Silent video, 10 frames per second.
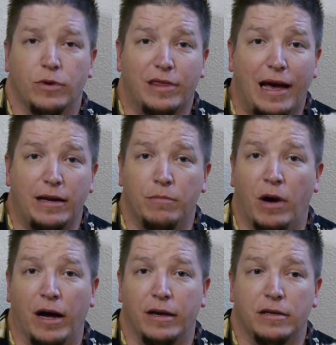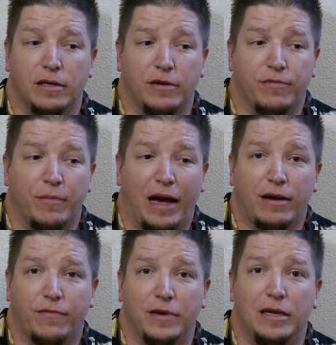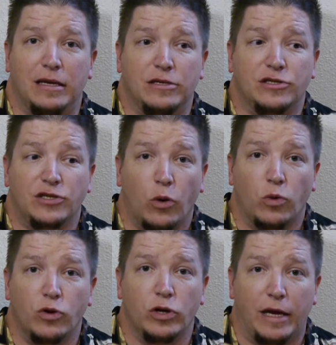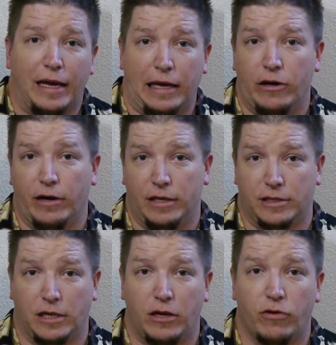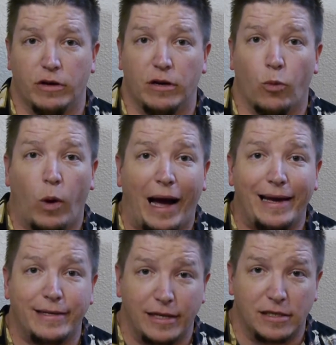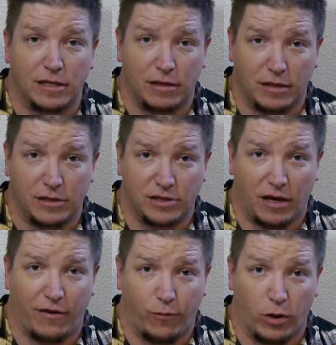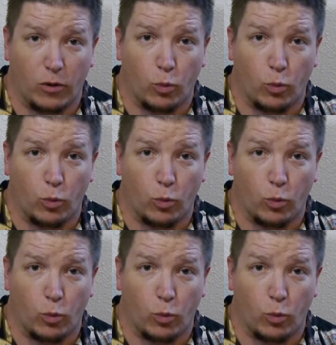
With that in mind, if McAfee is so good at internet security, why doesn't this software